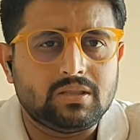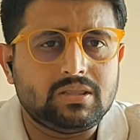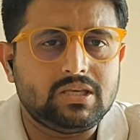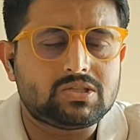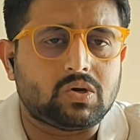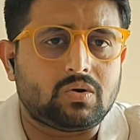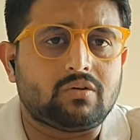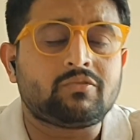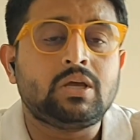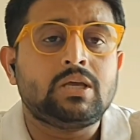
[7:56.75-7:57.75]
these sort
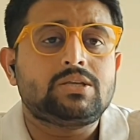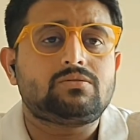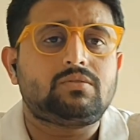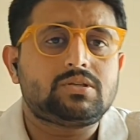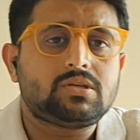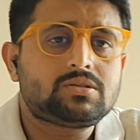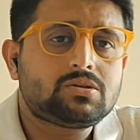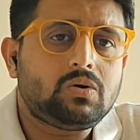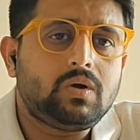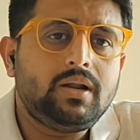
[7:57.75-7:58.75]
of. So this is
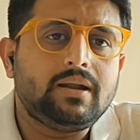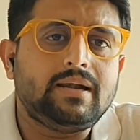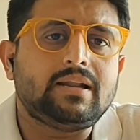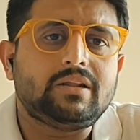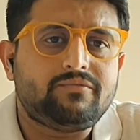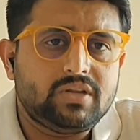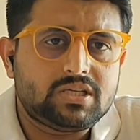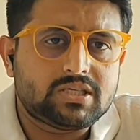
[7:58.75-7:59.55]
called delivery